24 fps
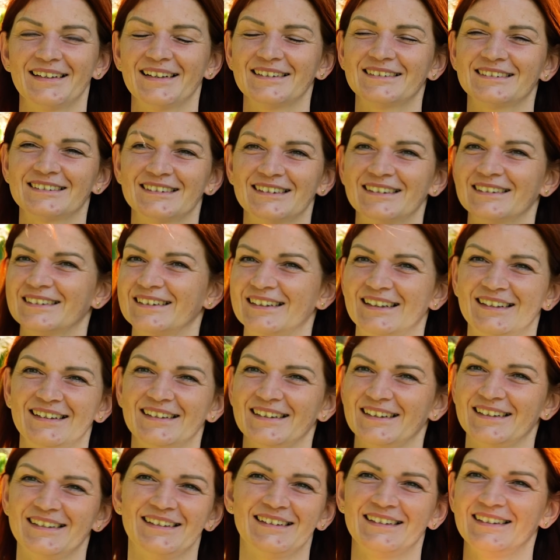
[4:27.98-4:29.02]
gets it.
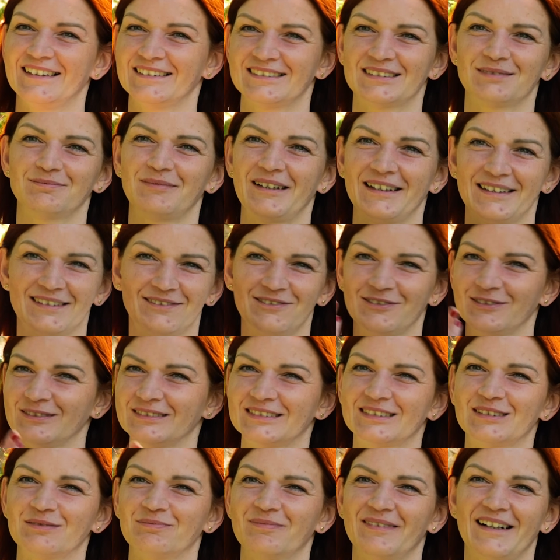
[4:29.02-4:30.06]
He gets my full
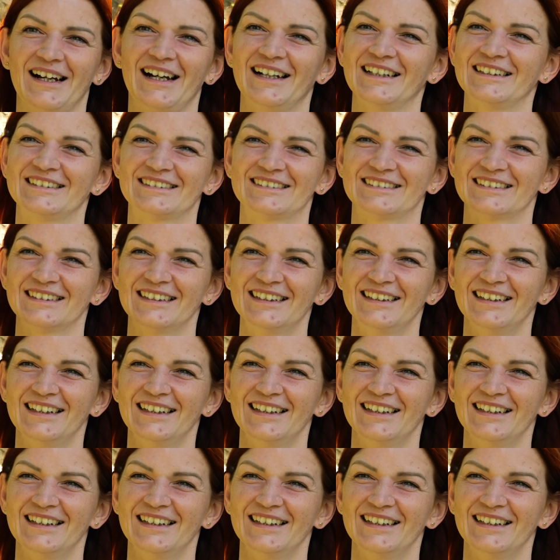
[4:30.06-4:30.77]
surprise.